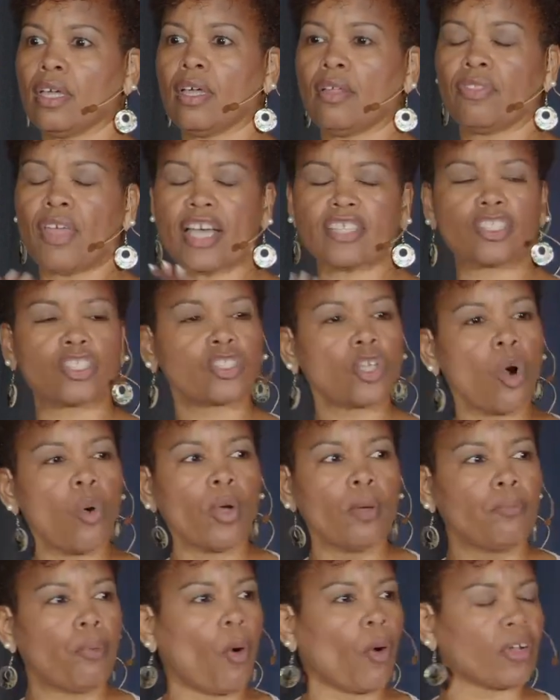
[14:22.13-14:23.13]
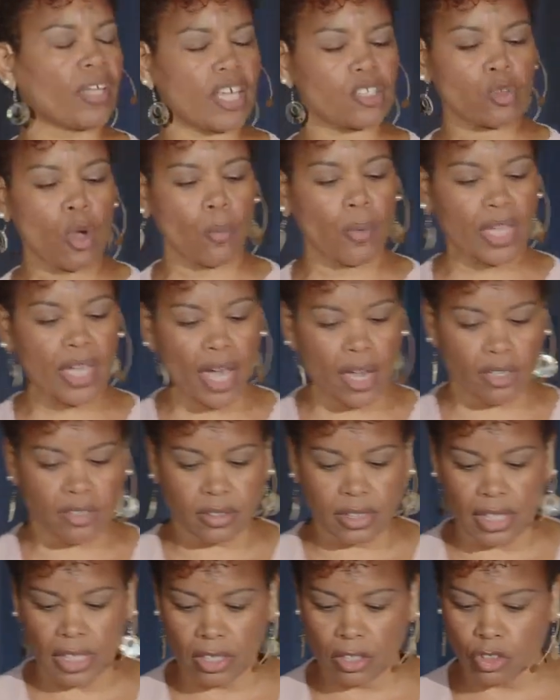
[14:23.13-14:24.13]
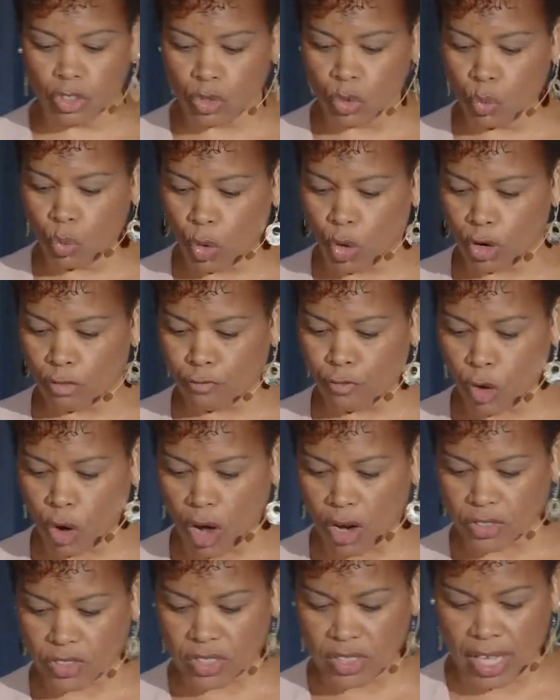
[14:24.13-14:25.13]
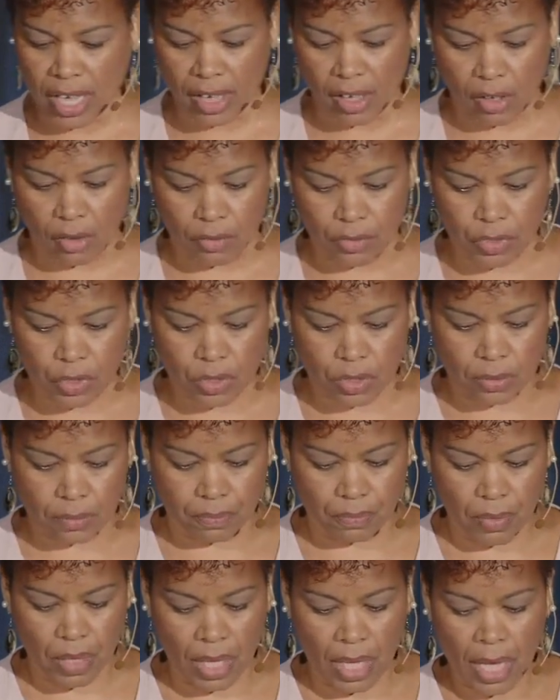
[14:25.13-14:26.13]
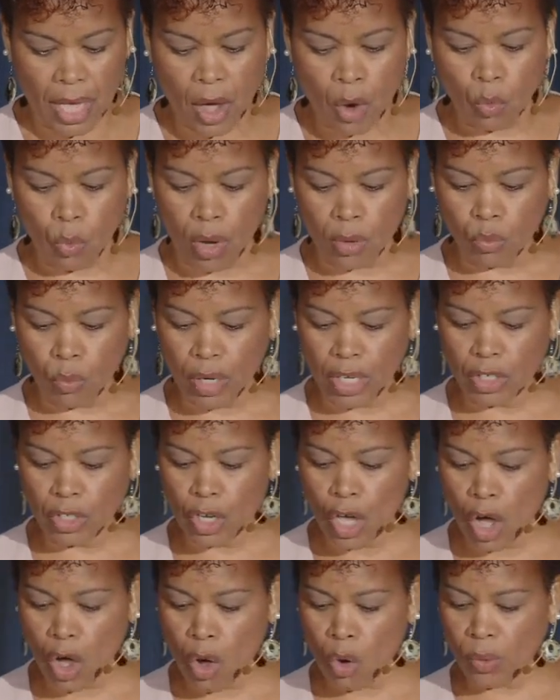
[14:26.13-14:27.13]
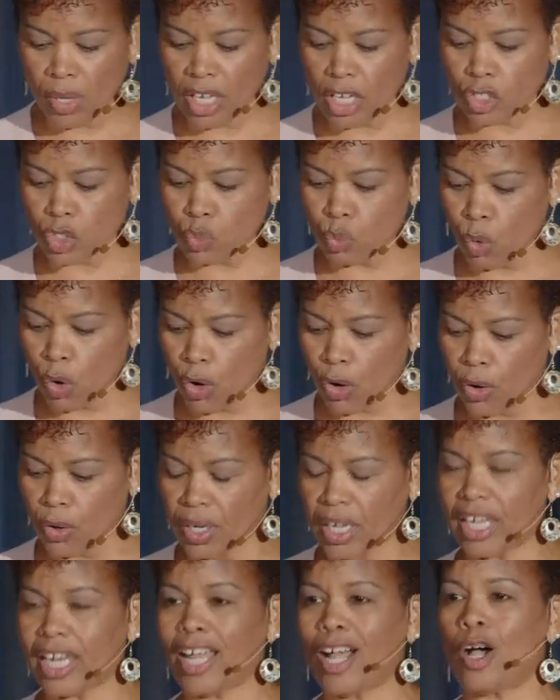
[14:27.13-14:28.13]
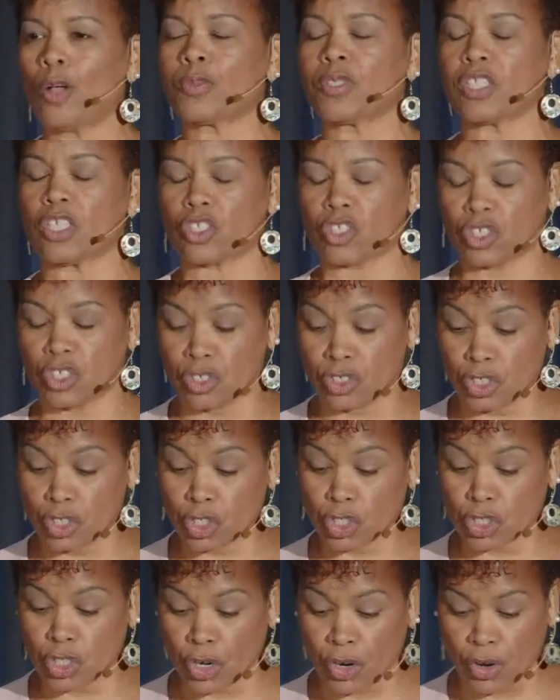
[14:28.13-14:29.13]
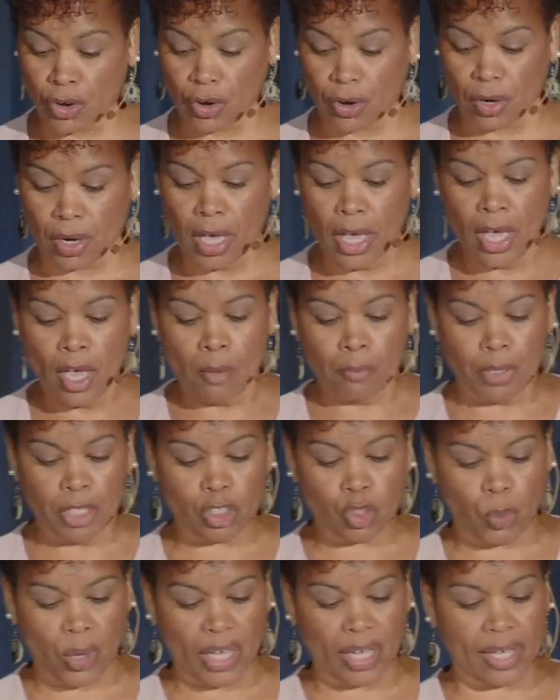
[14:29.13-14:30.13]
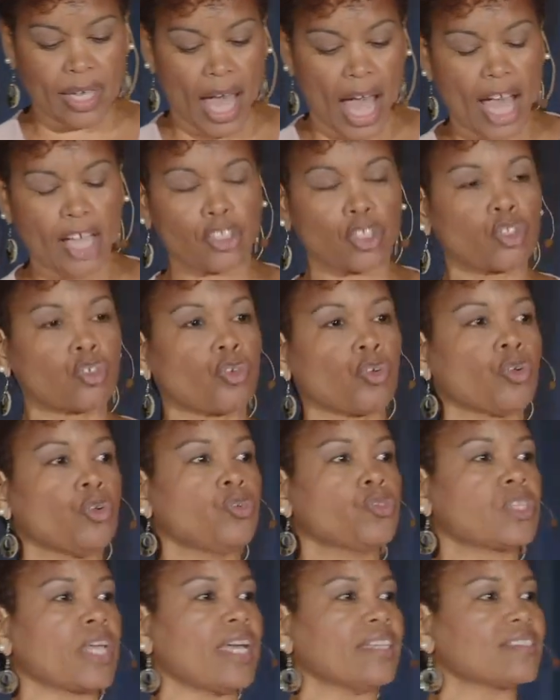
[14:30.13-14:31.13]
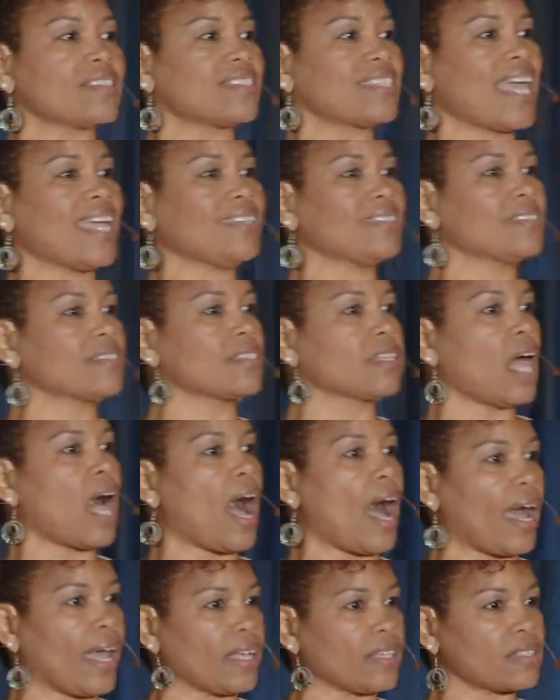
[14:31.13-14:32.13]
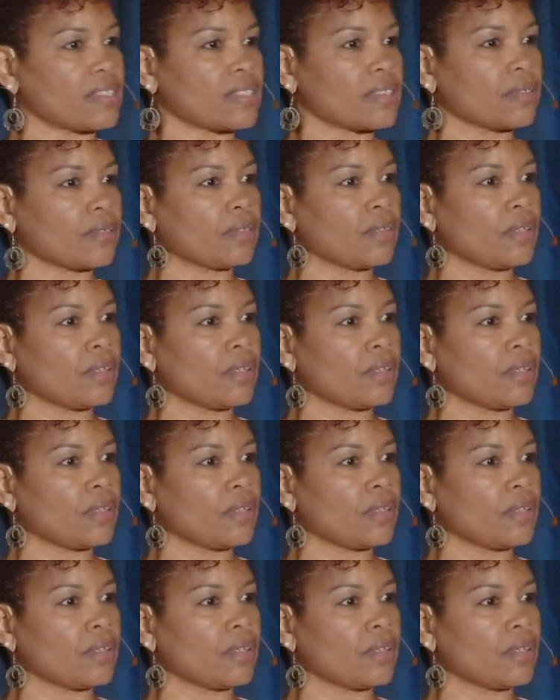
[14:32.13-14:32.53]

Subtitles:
That's so important. That's why we got to get into the word for ourselves. When we know his word, it helps us to discern between God's truths and Satan's lies.